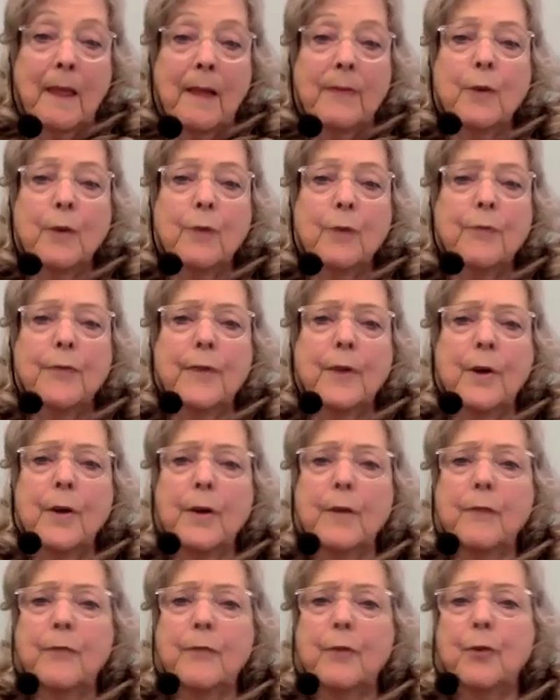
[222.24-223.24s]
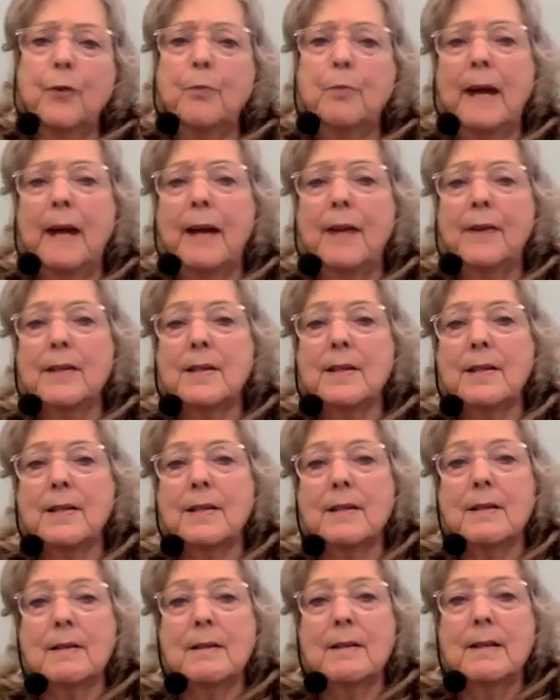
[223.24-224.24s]
The Eightfold Path
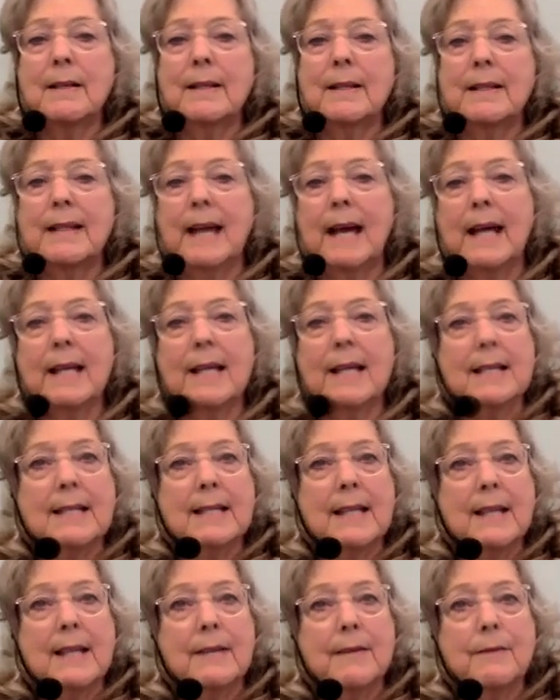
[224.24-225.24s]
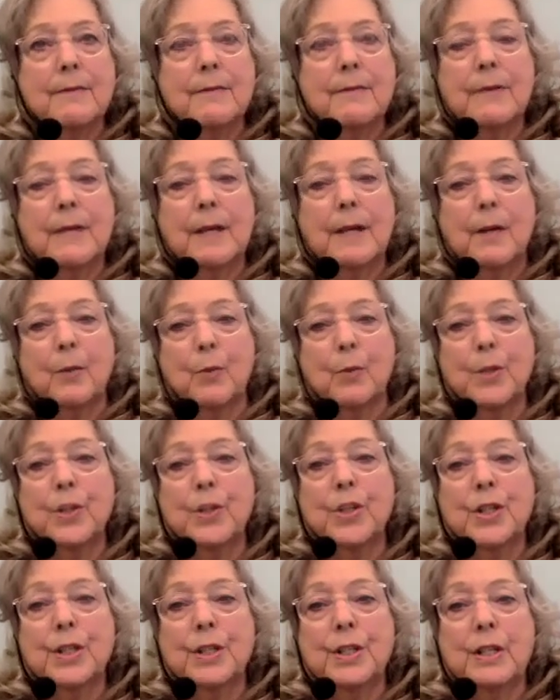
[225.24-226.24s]
is not a set of
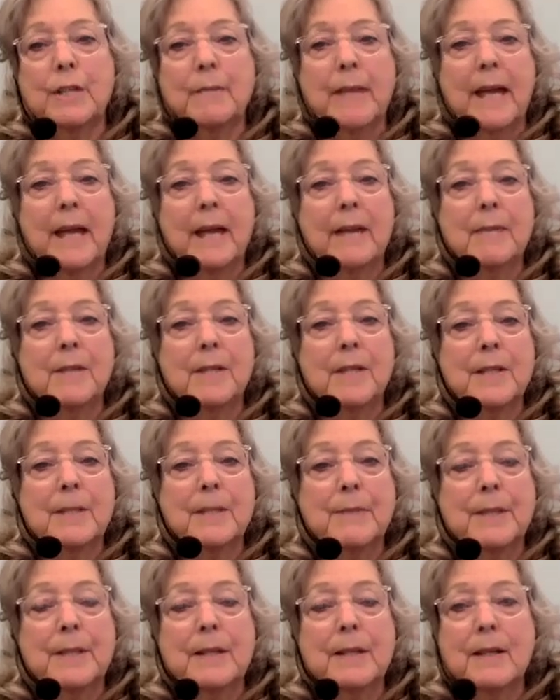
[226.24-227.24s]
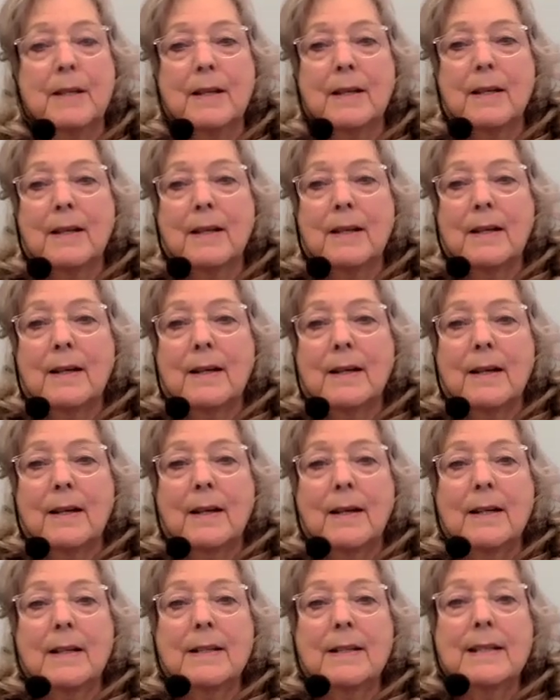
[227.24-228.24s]
rigid commandments, but
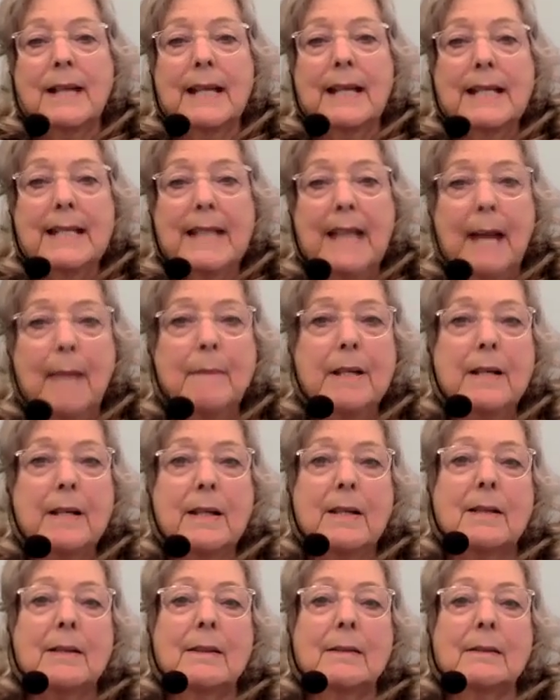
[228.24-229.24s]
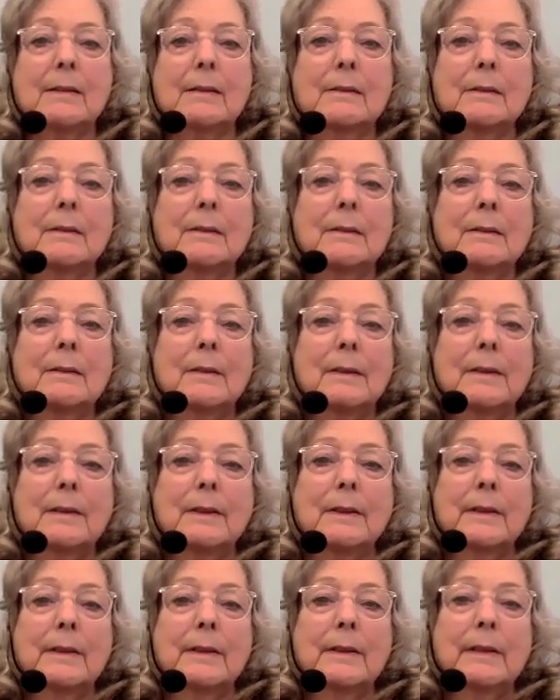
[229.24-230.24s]
a dynamic,
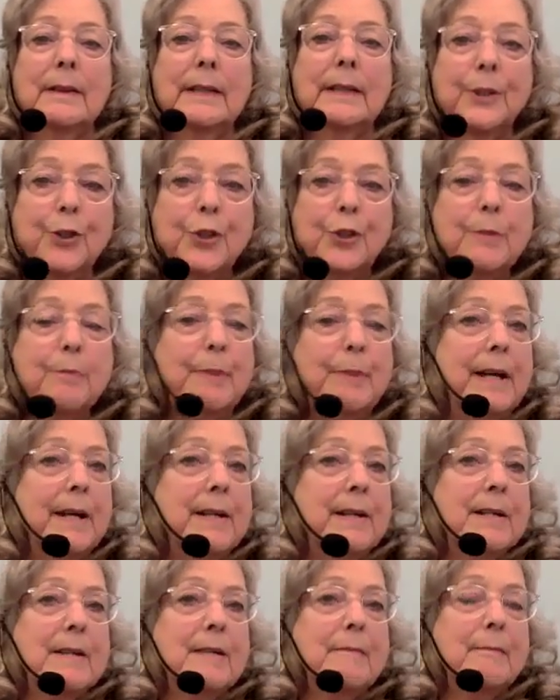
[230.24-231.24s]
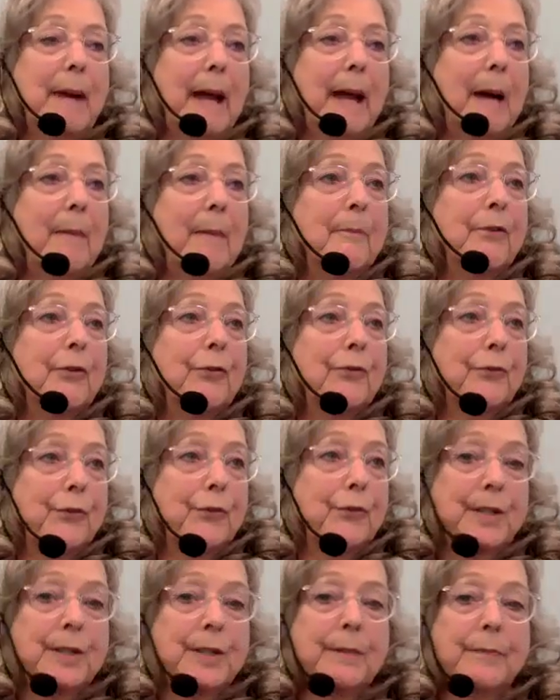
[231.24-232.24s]
interdependent map for
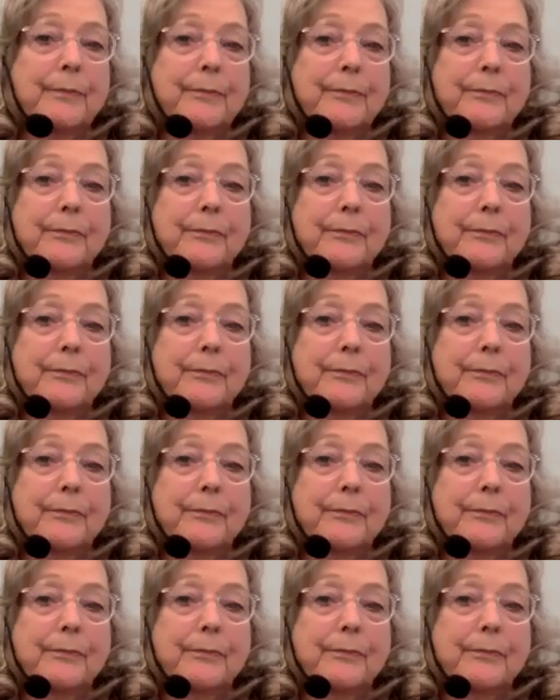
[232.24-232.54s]
freedom.